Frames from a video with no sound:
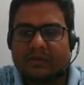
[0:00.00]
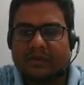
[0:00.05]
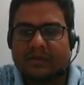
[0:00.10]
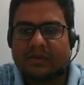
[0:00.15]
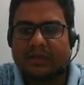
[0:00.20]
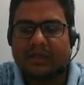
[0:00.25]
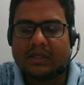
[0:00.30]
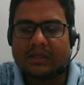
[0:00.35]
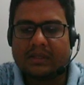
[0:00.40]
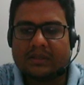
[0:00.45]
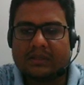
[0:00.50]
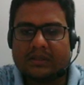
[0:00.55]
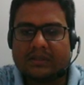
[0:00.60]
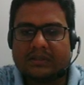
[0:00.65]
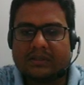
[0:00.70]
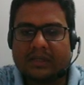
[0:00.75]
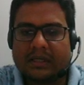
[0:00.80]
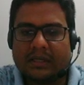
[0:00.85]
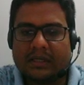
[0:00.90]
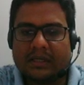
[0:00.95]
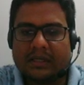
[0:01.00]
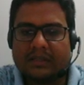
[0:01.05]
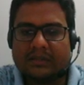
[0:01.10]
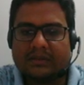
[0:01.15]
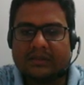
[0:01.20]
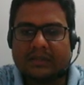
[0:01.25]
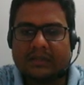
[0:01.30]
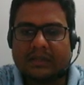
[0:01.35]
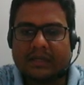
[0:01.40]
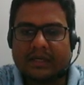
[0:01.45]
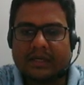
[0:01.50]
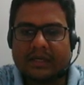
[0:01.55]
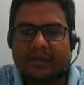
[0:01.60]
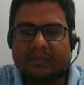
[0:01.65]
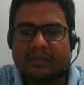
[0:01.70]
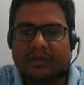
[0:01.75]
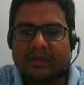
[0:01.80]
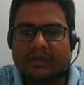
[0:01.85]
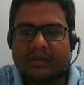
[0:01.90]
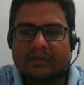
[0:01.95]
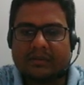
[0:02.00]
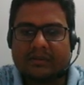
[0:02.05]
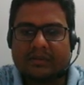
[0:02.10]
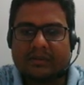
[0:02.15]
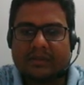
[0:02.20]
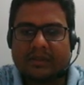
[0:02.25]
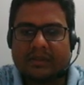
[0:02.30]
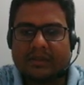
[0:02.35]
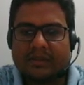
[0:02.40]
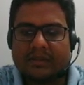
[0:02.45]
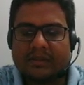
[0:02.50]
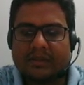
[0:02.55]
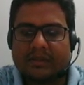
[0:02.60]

and these side lengths are A, B and C,